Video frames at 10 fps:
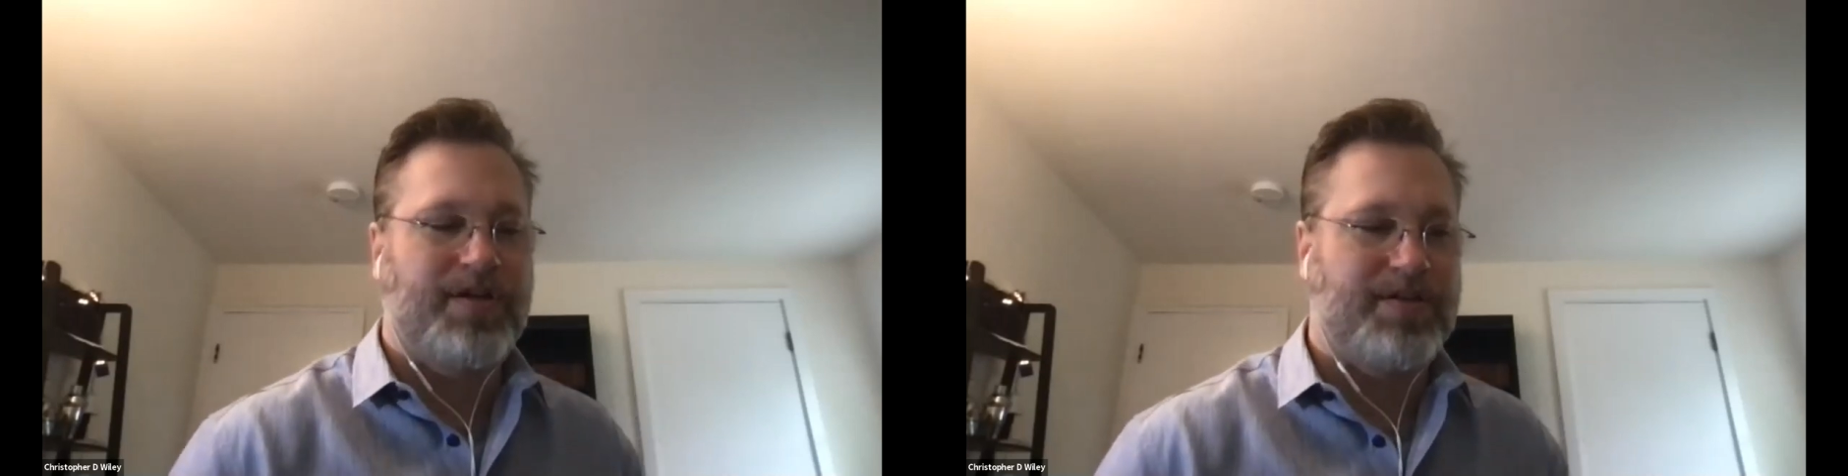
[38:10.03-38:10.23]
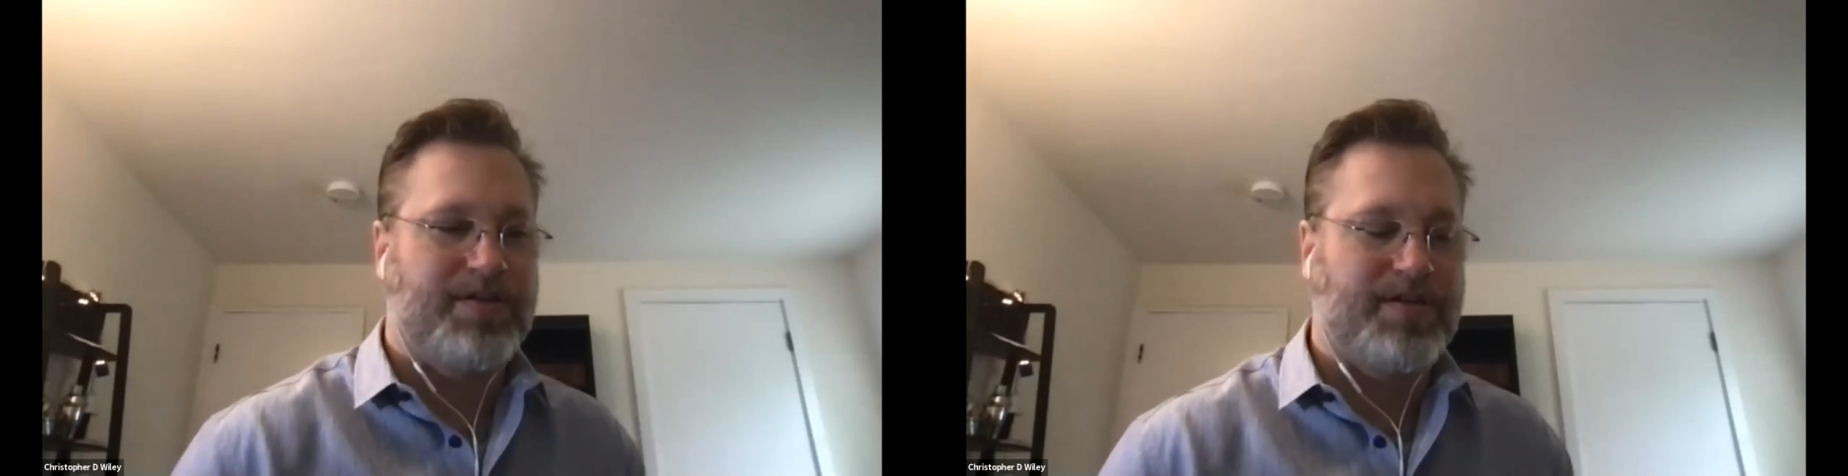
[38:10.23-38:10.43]

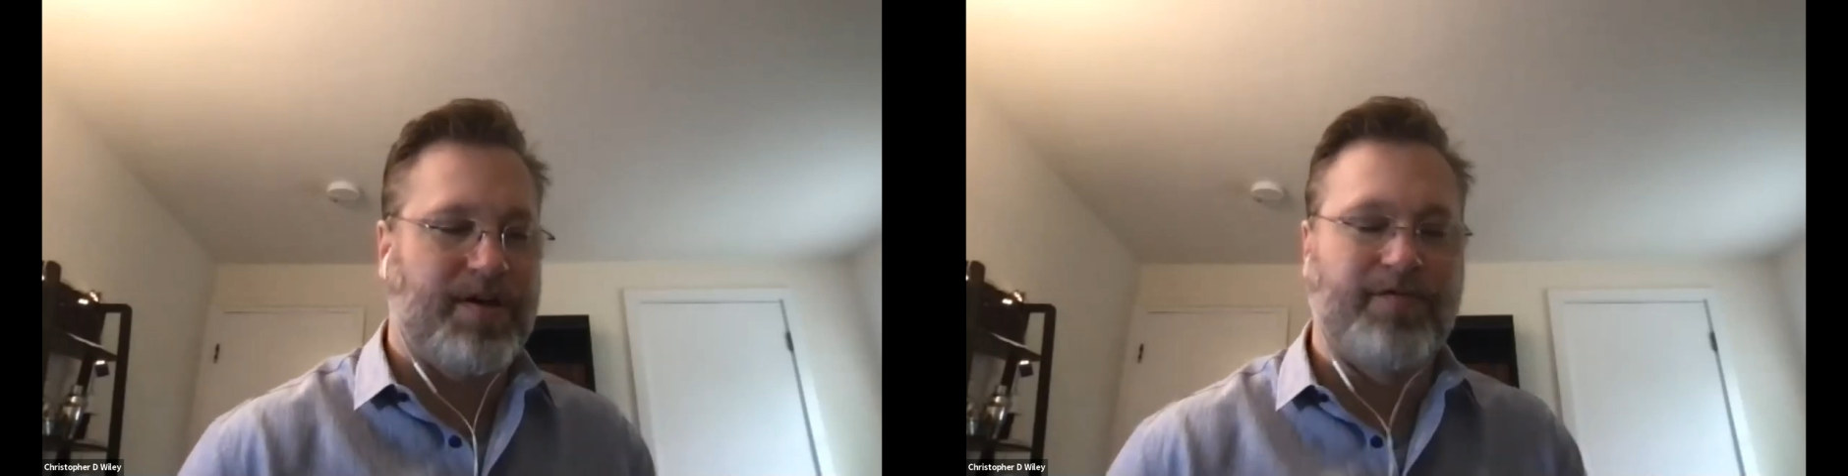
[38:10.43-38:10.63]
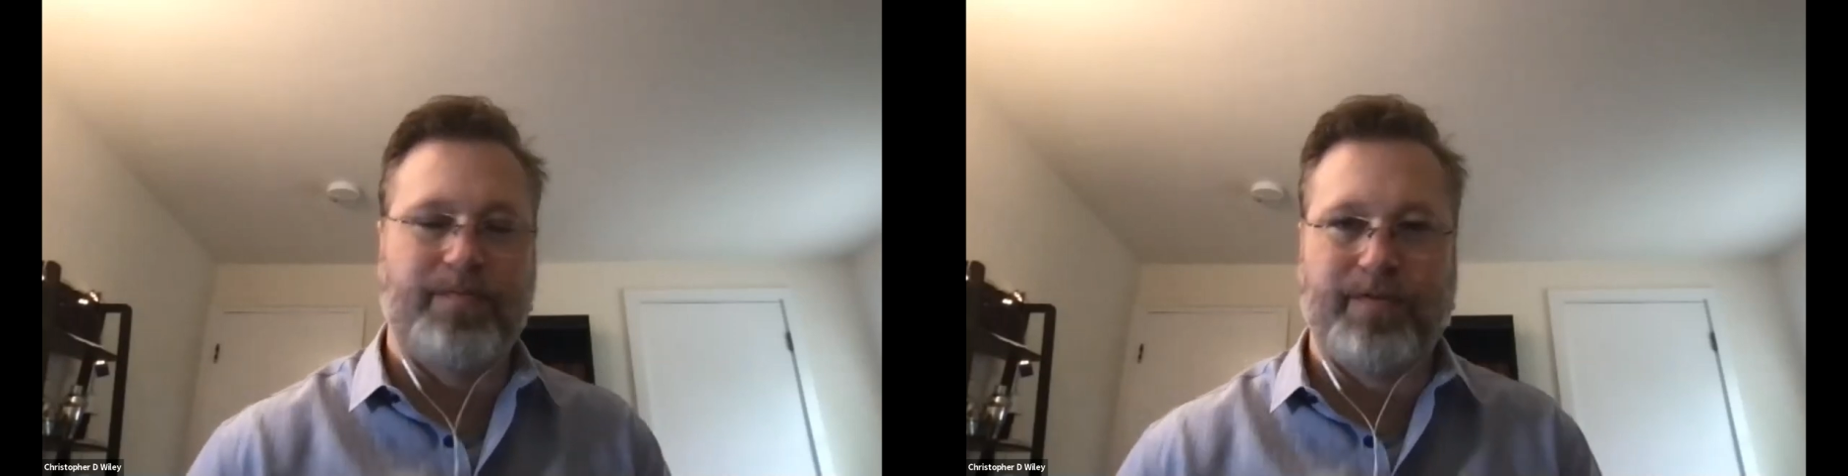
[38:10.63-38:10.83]

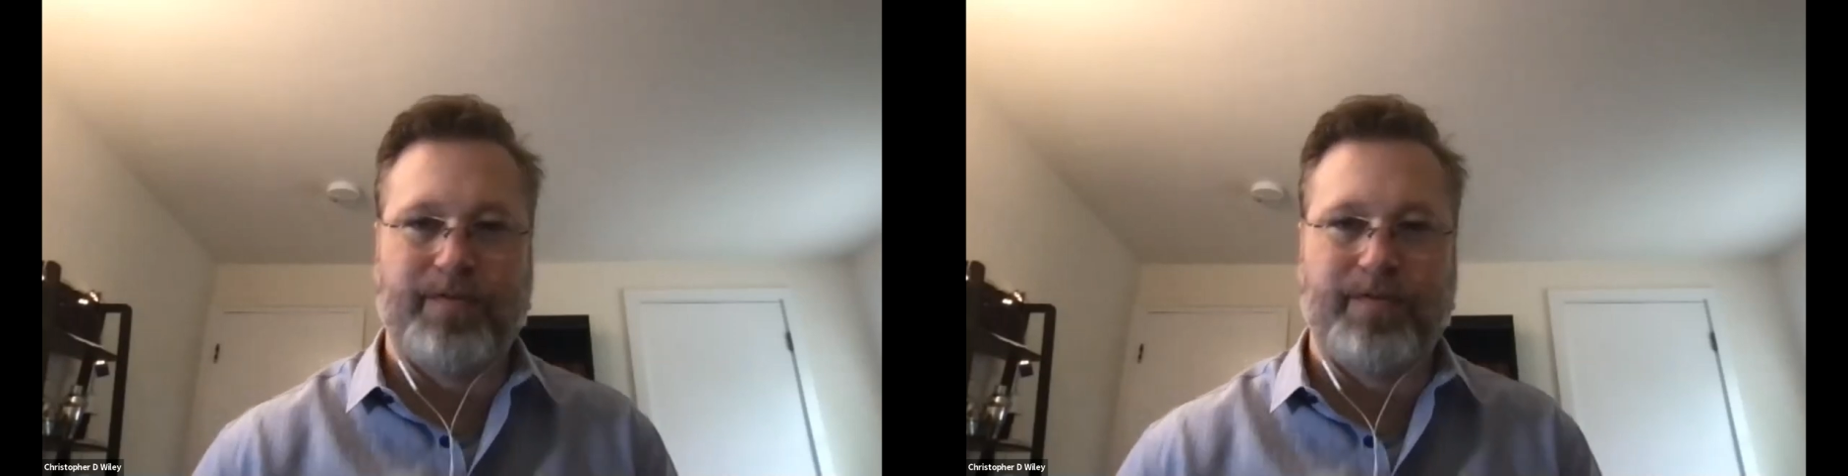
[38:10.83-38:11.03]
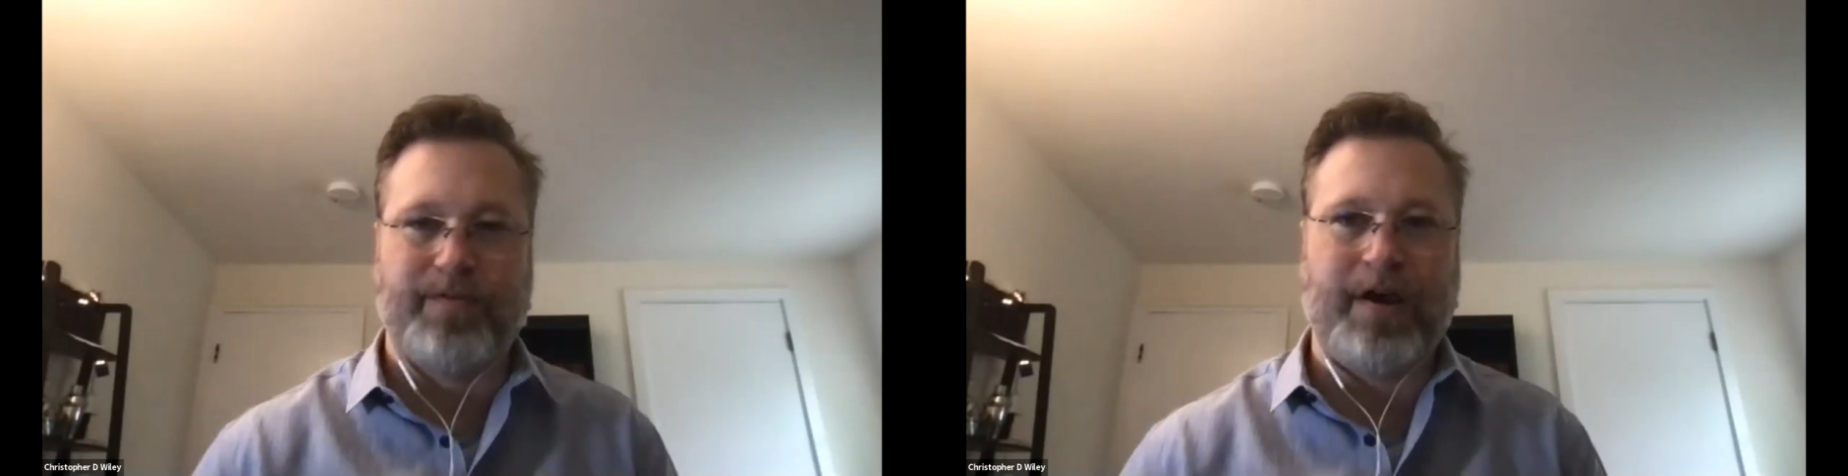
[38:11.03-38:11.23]
discovered
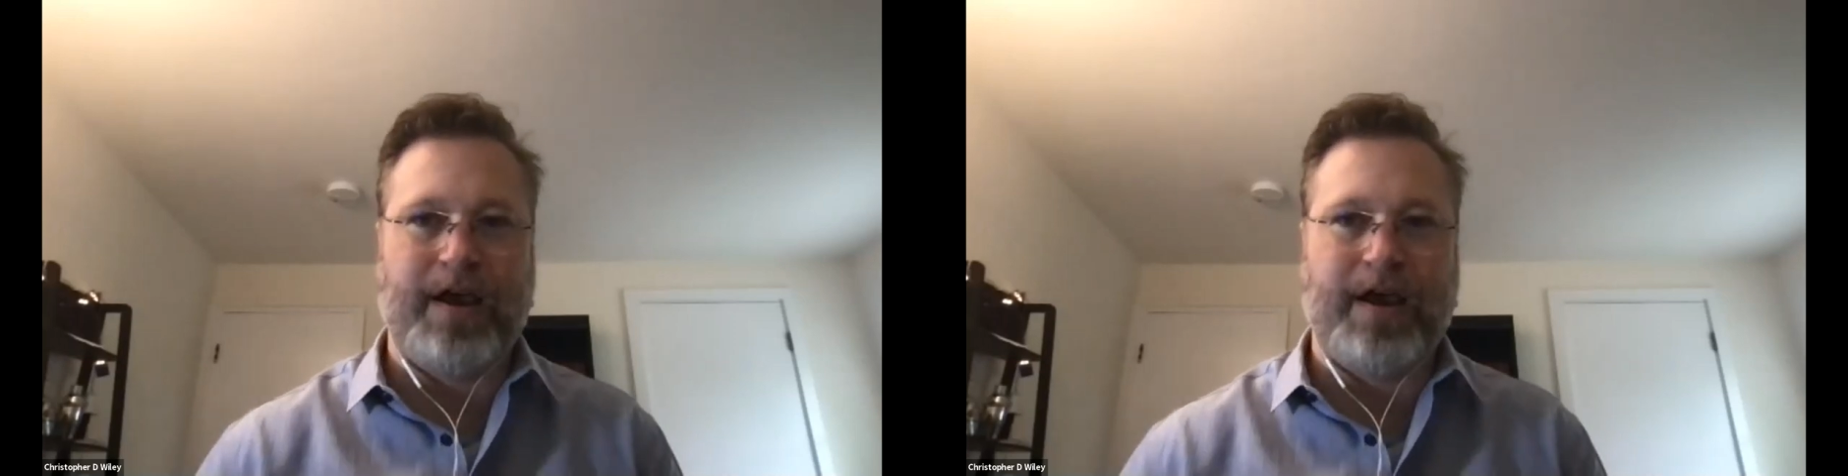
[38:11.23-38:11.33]
bef- uh,